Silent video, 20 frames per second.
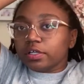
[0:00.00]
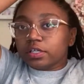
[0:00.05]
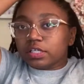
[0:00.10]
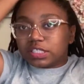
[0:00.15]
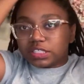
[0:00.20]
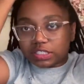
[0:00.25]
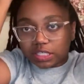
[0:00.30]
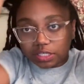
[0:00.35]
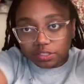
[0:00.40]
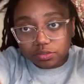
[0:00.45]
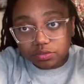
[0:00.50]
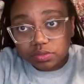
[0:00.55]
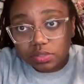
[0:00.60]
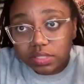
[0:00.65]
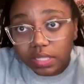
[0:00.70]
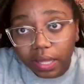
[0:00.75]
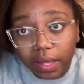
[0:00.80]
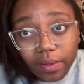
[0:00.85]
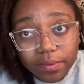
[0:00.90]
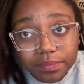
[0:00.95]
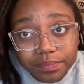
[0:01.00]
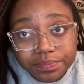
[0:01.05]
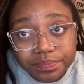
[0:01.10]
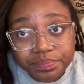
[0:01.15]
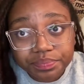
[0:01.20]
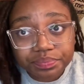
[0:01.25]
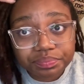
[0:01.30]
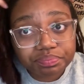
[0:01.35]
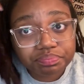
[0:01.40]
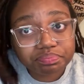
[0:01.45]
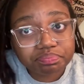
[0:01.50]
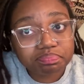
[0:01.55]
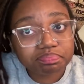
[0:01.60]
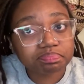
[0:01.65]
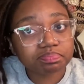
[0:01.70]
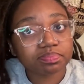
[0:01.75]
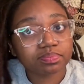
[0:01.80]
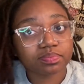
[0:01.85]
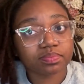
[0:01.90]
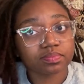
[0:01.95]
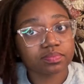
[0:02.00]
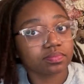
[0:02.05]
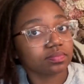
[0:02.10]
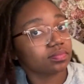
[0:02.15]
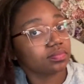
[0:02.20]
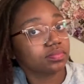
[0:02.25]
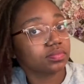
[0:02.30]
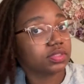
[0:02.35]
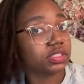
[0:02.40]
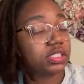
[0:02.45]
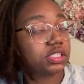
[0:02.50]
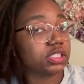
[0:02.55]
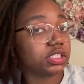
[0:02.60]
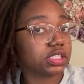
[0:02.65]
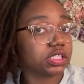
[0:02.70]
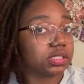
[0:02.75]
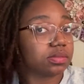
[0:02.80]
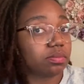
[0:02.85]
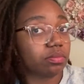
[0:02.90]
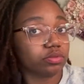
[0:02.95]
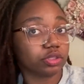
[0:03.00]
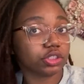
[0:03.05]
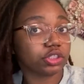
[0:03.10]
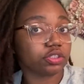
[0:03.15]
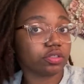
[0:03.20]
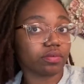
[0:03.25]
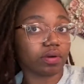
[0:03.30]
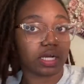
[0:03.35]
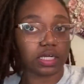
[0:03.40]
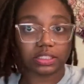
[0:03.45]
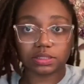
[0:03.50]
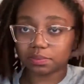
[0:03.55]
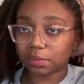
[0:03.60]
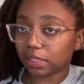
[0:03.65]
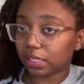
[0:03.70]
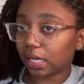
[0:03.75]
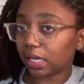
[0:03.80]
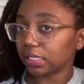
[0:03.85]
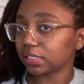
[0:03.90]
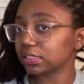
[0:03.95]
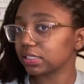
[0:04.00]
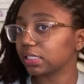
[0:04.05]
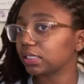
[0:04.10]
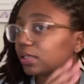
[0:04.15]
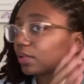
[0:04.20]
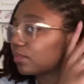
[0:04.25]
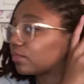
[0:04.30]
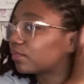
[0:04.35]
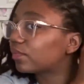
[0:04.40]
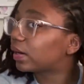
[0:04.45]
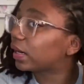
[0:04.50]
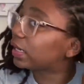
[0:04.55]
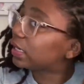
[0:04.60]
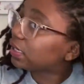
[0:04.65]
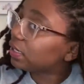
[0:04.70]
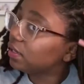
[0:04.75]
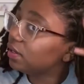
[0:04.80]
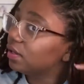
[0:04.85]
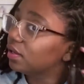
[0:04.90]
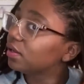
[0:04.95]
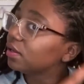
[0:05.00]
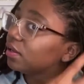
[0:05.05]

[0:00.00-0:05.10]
so I use that to just moisturize my locks, get them ready.